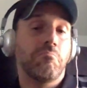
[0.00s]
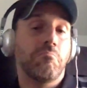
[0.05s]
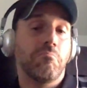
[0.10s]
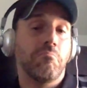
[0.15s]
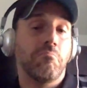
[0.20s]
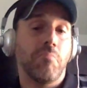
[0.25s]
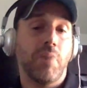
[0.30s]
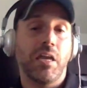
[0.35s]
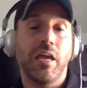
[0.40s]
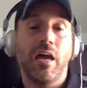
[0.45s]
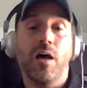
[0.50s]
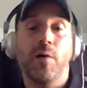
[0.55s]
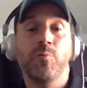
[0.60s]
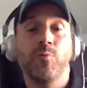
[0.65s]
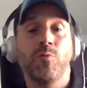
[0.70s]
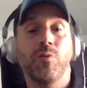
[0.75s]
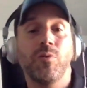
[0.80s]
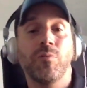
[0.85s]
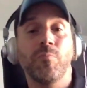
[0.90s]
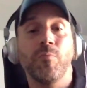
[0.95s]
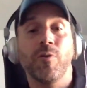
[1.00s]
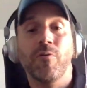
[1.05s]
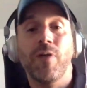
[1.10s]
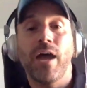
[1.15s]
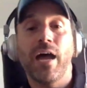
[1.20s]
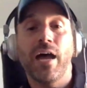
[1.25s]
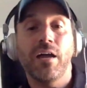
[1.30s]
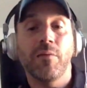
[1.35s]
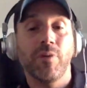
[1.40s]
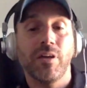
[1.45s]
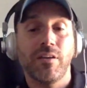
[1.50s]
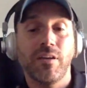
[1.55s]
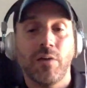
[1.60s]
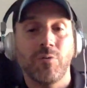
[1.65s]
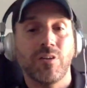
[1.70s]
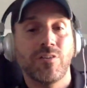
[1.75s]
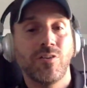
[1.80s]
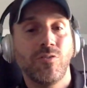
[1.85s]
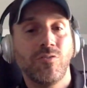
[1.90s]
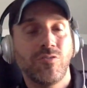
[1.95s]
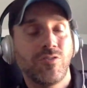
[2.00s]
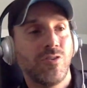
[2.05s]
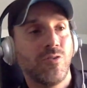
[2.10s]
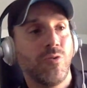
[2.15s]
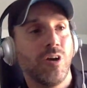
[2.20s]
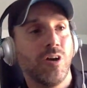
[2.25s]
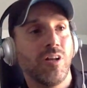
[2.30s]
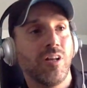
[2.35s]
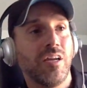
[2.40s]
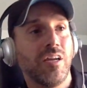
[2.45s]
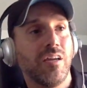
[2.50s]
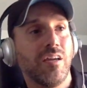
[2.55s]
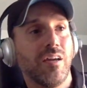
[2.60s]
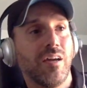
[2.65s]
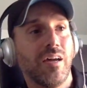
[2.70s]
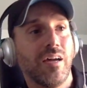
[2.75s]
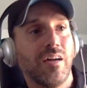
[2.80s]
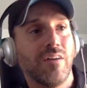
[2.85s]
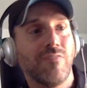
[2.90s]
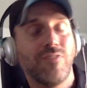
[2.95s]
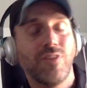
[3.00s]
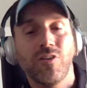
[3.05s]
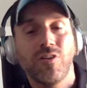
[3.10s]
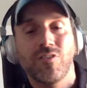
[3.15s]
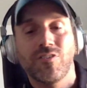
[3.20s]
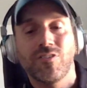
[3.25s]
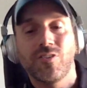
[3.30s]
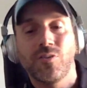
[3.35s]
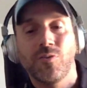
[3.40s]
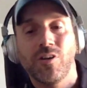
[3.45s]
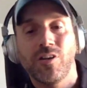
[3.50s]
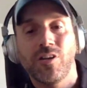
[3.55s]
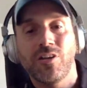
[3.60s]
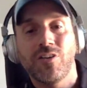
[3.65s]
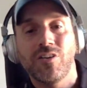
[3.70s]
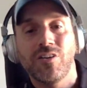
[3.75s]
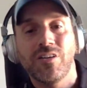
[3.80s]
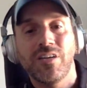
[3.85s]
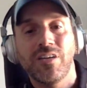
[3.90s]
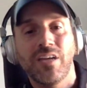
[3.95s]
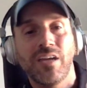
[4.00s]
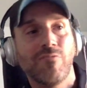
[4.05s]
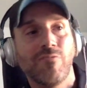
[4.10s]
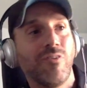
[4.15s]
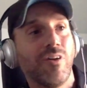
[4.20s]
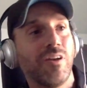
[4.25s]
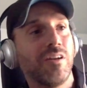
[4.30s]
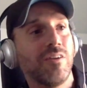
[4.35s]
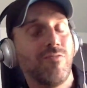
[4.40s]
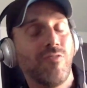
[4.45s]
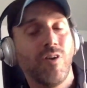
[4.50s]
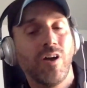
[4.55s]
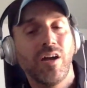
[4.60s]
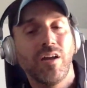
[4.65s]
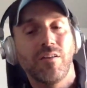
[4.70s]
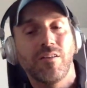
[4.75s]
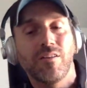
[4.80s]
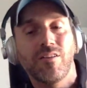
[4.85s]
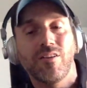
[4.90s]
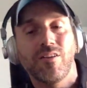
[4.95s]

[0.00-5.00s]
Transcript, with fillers: Might have helped with Mirai, but I was too, too early, uh, a few years too early, couldn't get funding for it.